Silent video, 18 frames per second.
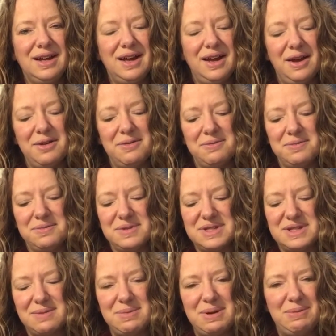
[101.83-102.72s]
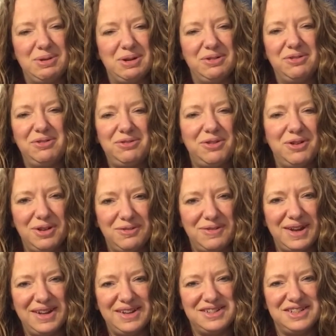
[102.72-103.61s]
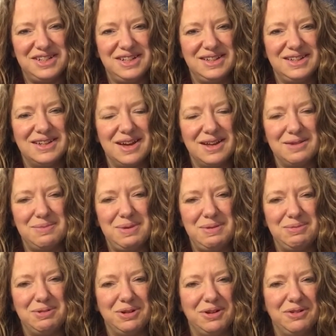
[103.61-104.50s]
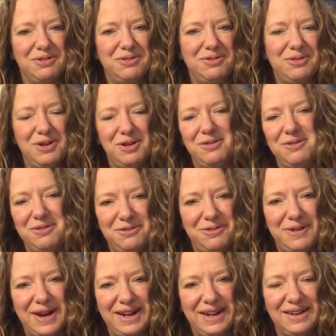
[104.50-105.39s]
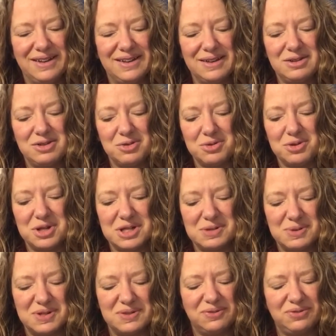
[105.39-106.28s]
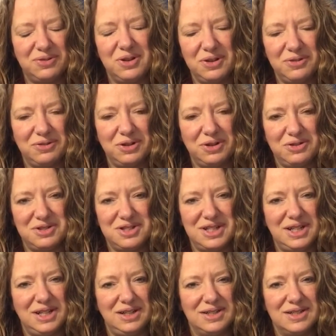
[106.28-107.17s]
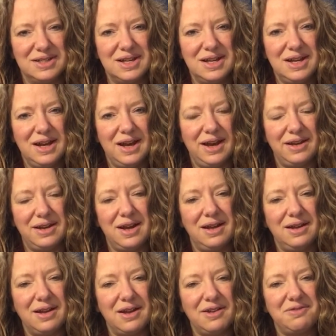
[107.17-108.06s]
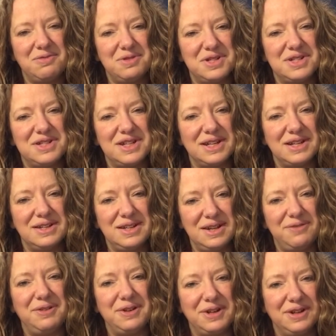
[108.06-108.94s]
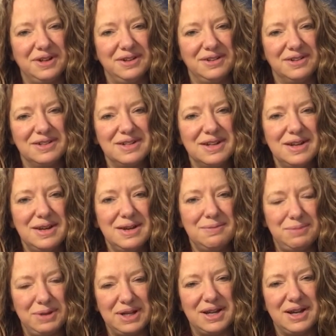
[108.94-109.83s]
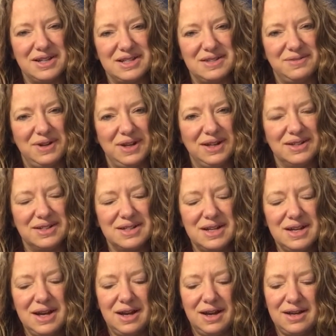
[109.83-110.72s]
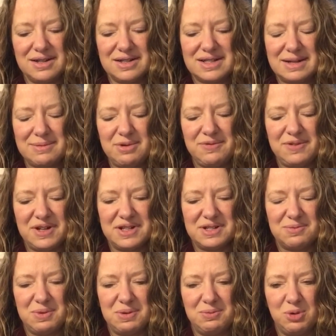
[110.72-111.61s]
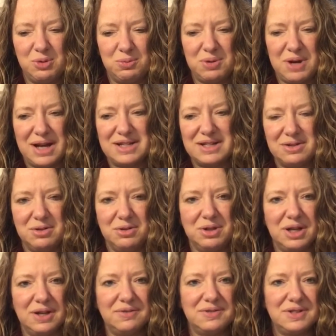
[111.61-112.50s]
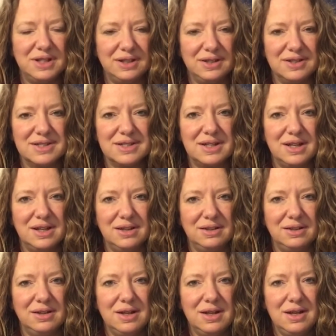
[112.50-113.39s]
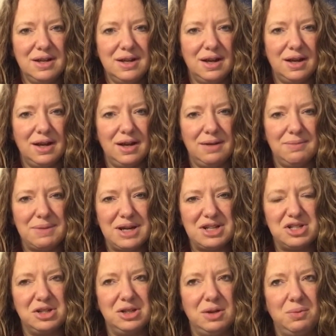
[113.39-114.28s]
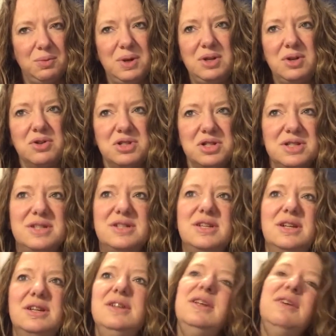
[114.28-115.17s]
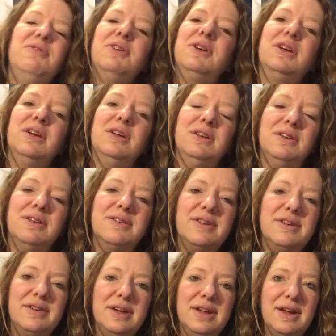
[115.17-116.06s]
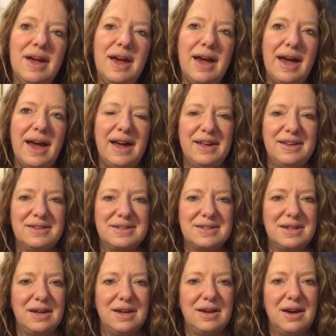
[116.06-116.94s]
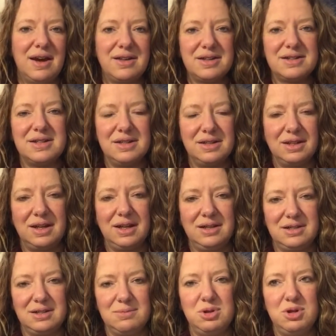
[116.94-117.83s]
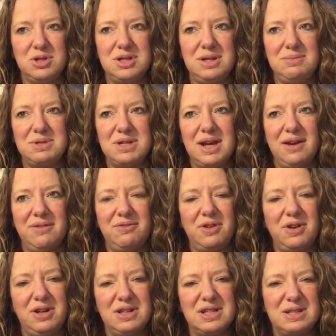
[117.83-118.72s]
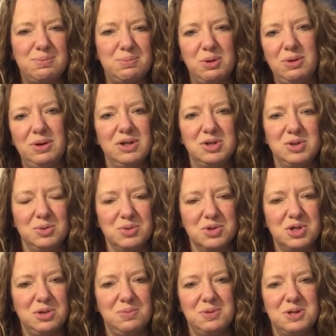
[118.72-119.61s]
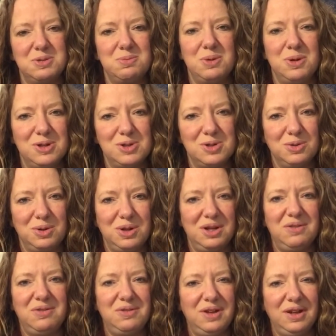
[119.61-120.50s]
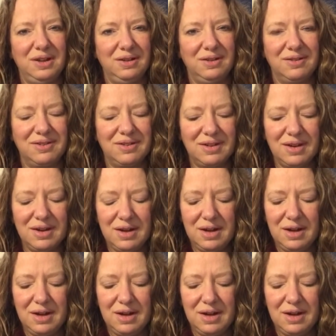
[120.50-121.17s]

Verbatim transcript: Um, some people are full of energy, other people are full of faith. Dorcas was full of good deeds, and her life was significant because of it. Uh, some of us with more practical giftings can uh, imagine that we're not as significant as uh, others in the kingdom who seem to have very spiritual, super spiritual giftings.